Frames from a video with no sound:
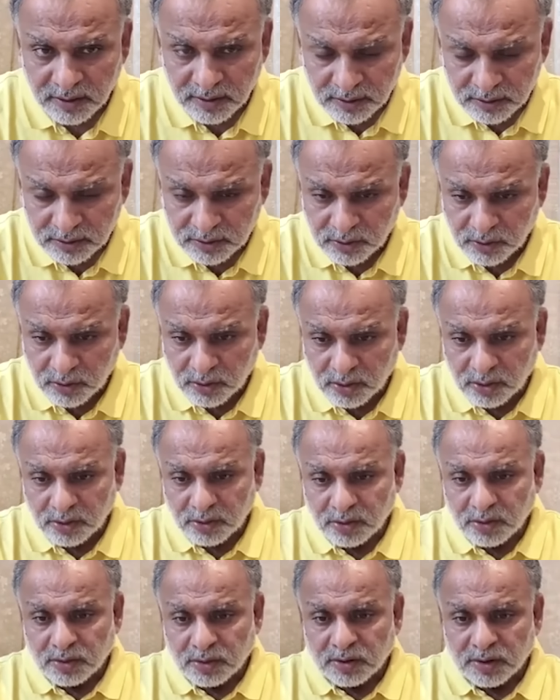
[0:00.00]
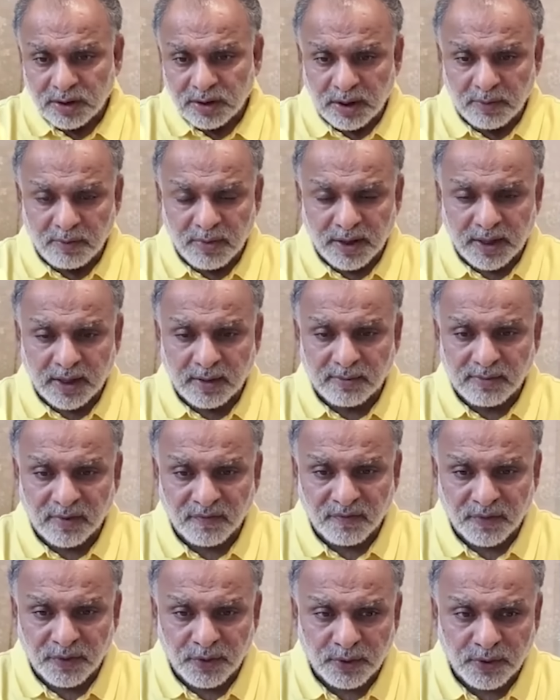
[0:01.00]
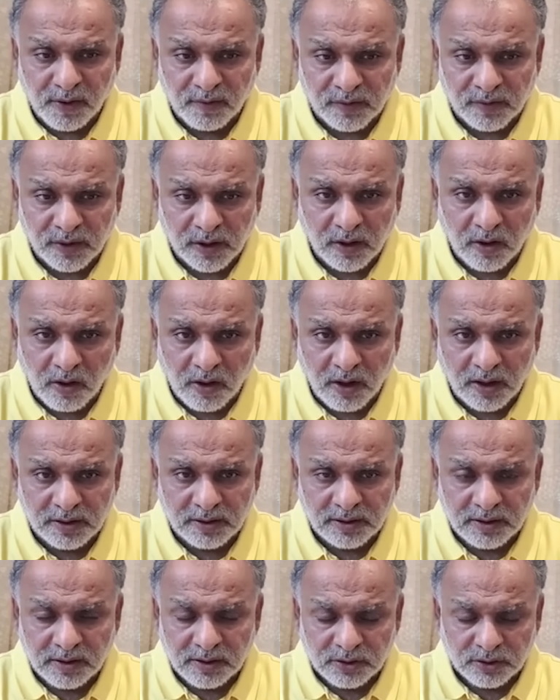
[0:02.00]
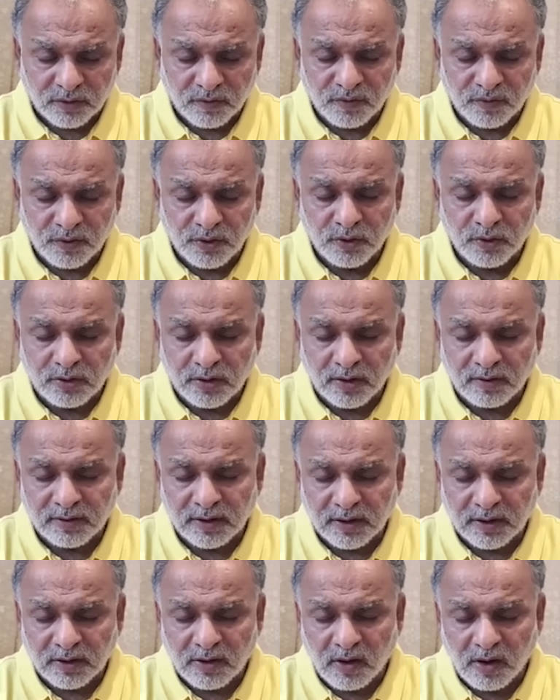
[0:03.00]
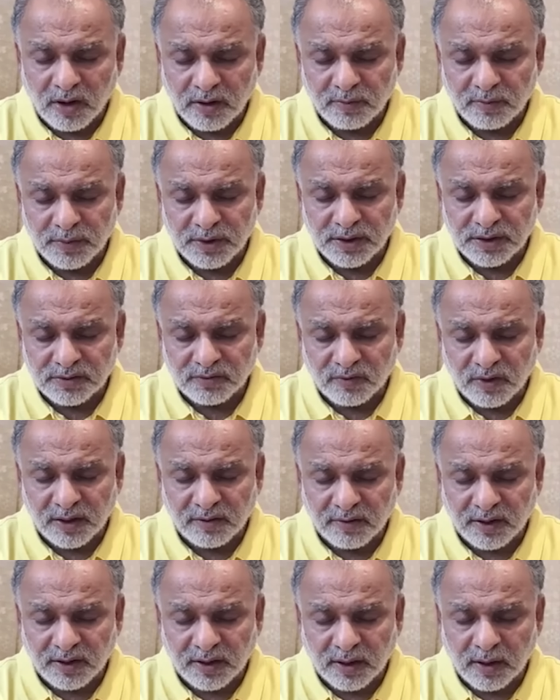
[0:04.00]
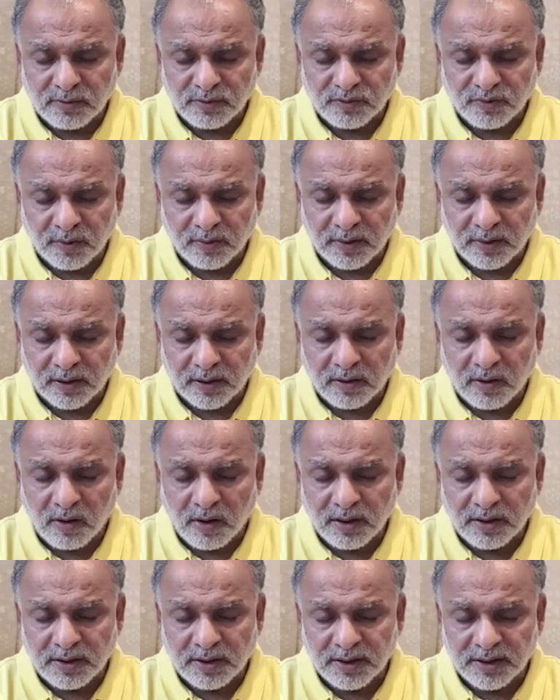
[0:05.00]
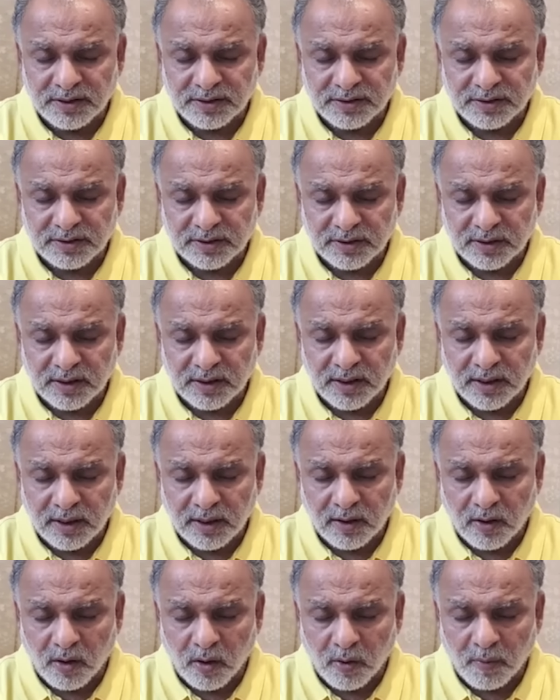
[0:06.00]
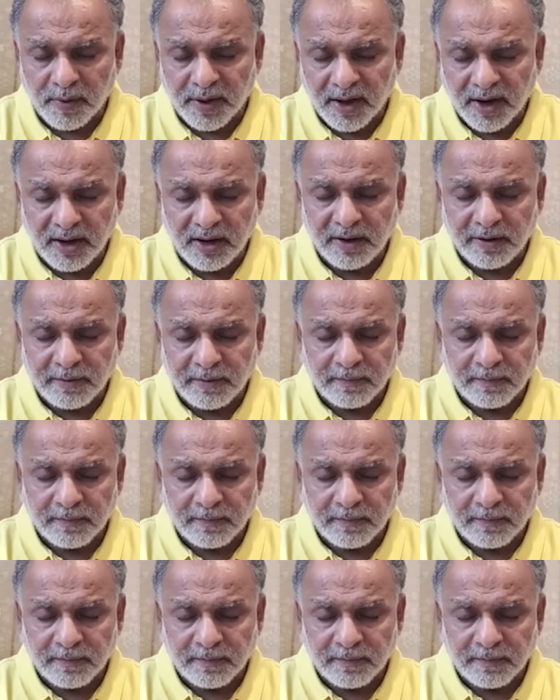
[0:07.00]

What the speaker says: So he became the flute of the God. So flute of the God means whatever comes from the God is obeyed.